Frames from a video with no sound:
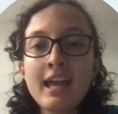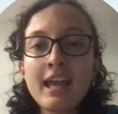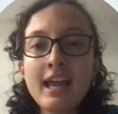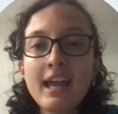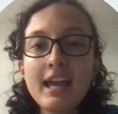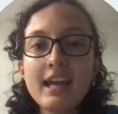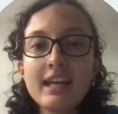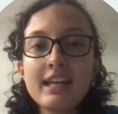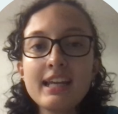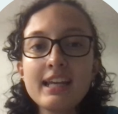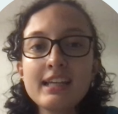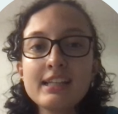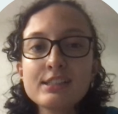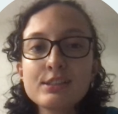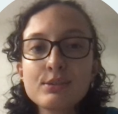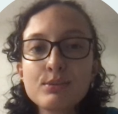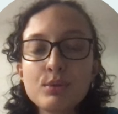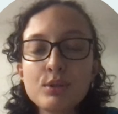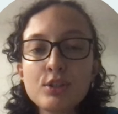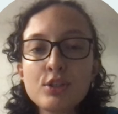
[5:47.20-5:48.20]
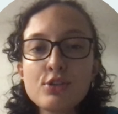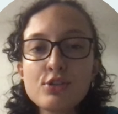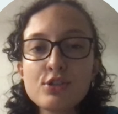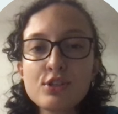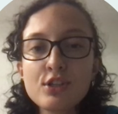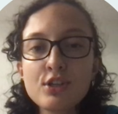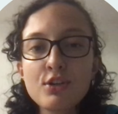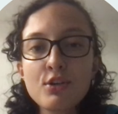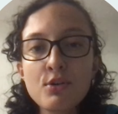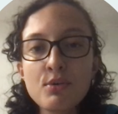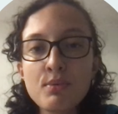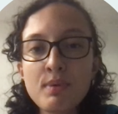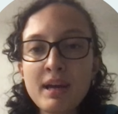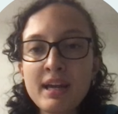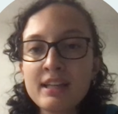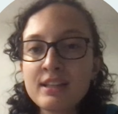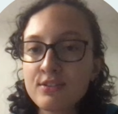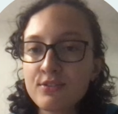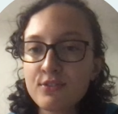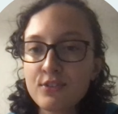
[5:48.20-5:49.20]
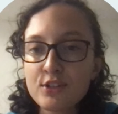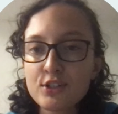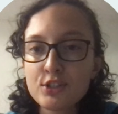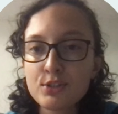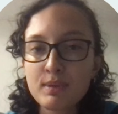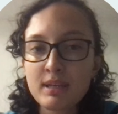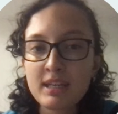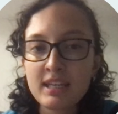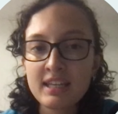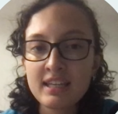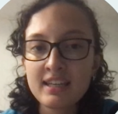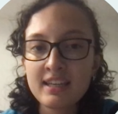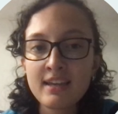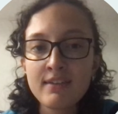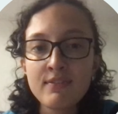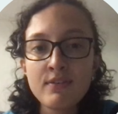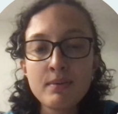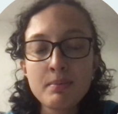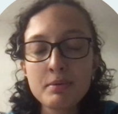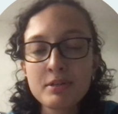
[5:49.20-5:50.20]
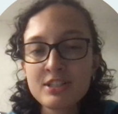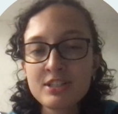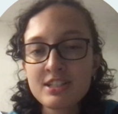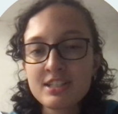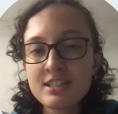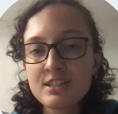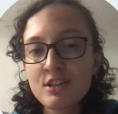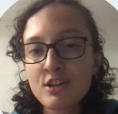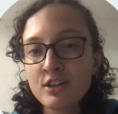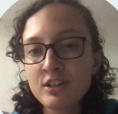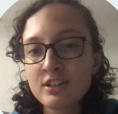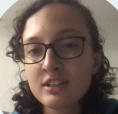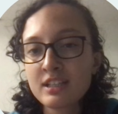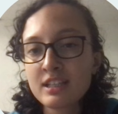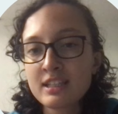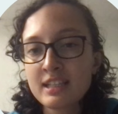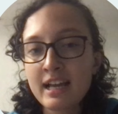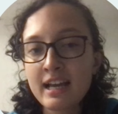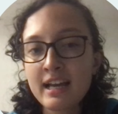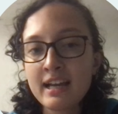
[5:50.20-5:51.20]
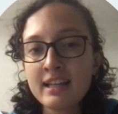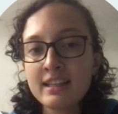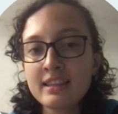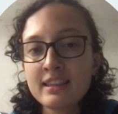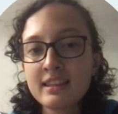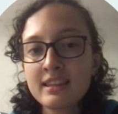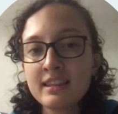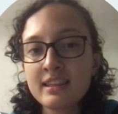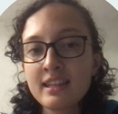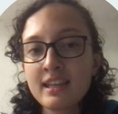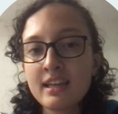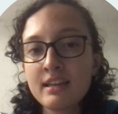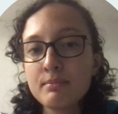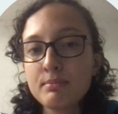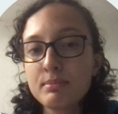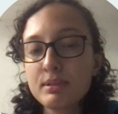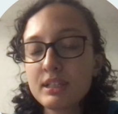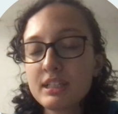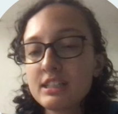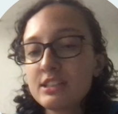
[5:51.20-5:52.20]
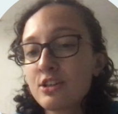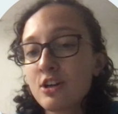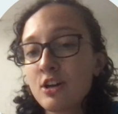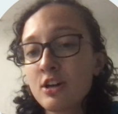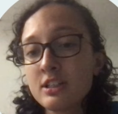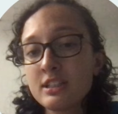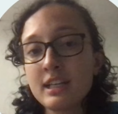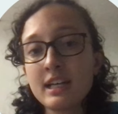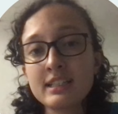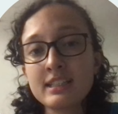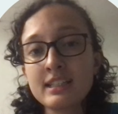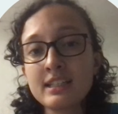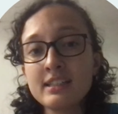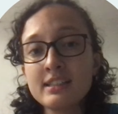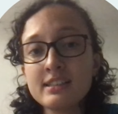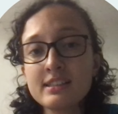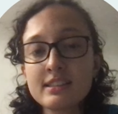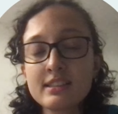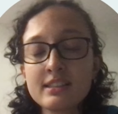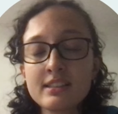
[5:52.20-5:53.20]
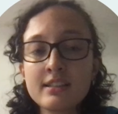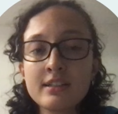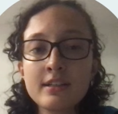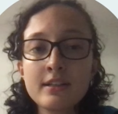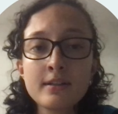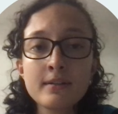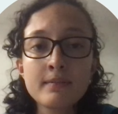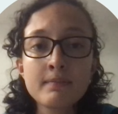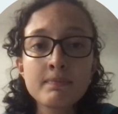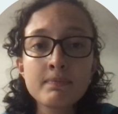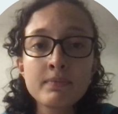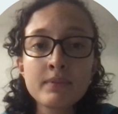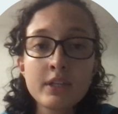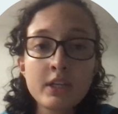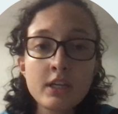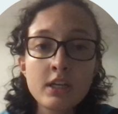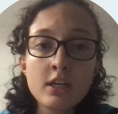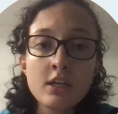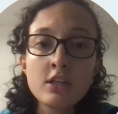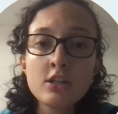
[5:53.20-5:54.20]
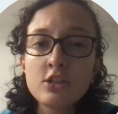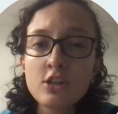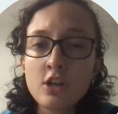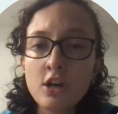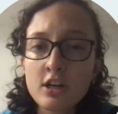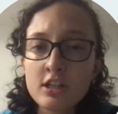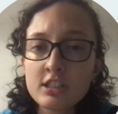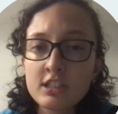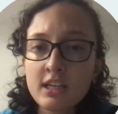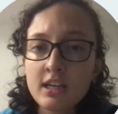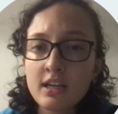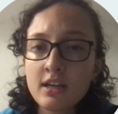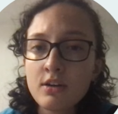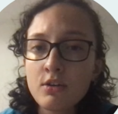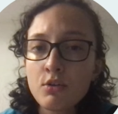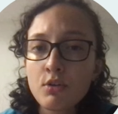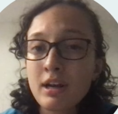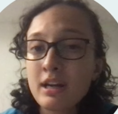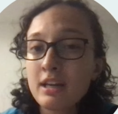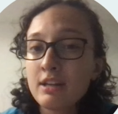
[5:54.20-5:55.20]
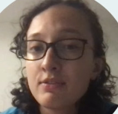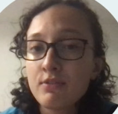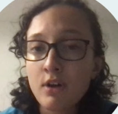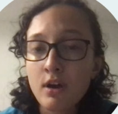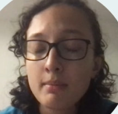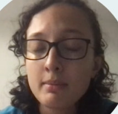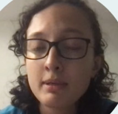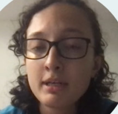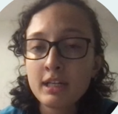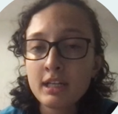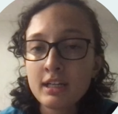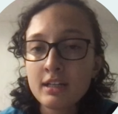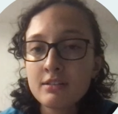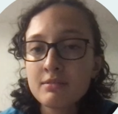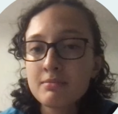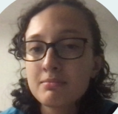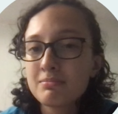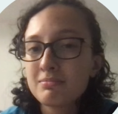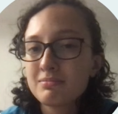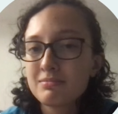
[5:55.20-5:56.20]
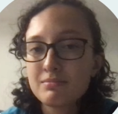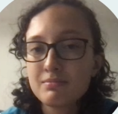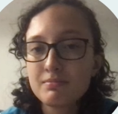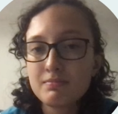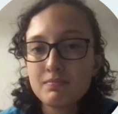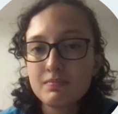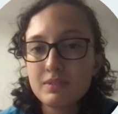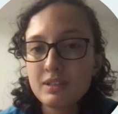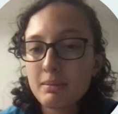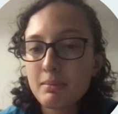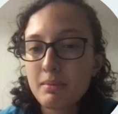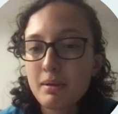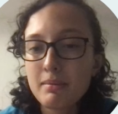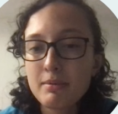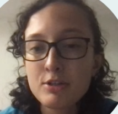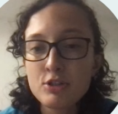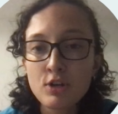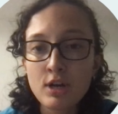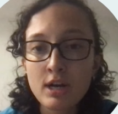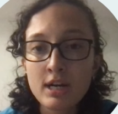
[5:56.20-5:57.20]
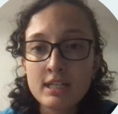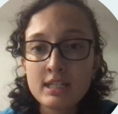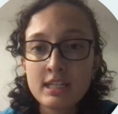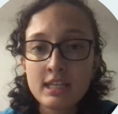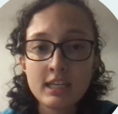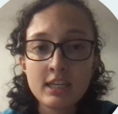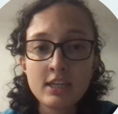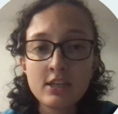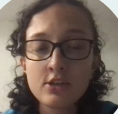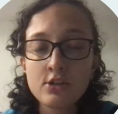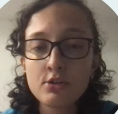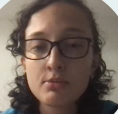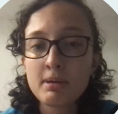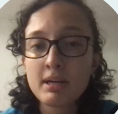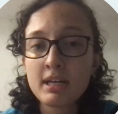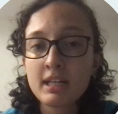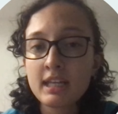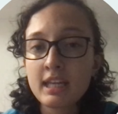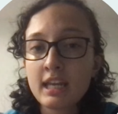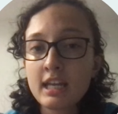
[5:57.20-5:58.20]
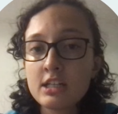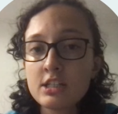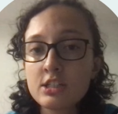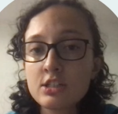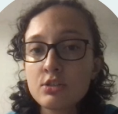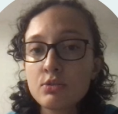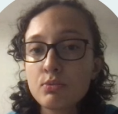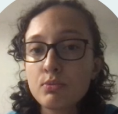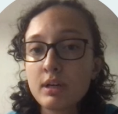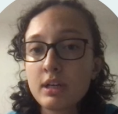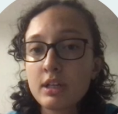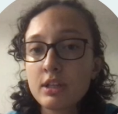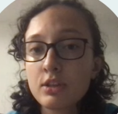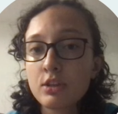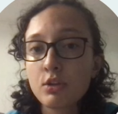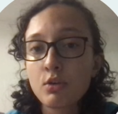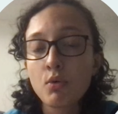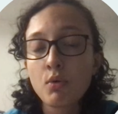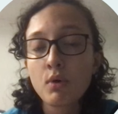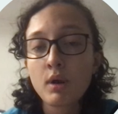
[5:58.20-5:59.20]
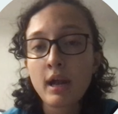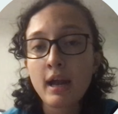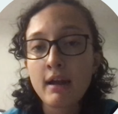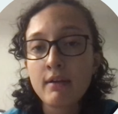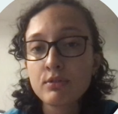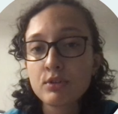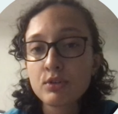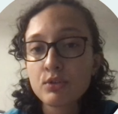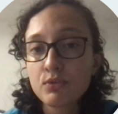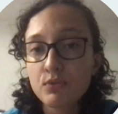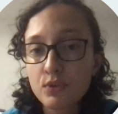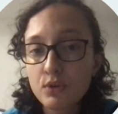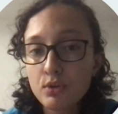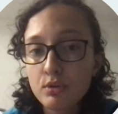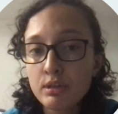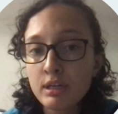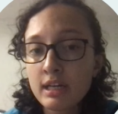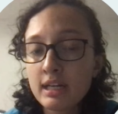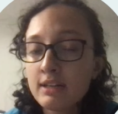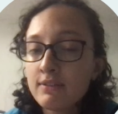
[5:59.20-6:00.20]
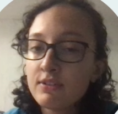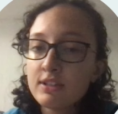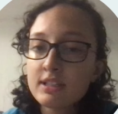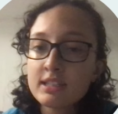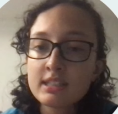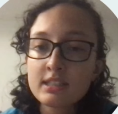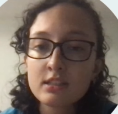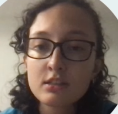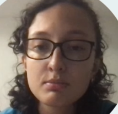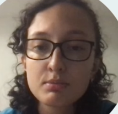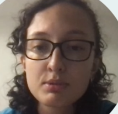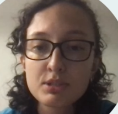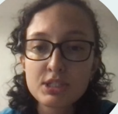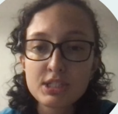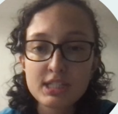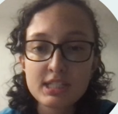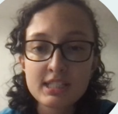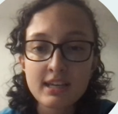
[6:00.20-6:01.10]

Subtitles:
Headaches will usually go away in the first week. If it persists longer than that, then please contact us. Nausea or any vomiting, then maybe try taking your medication with or after food, and if it still persists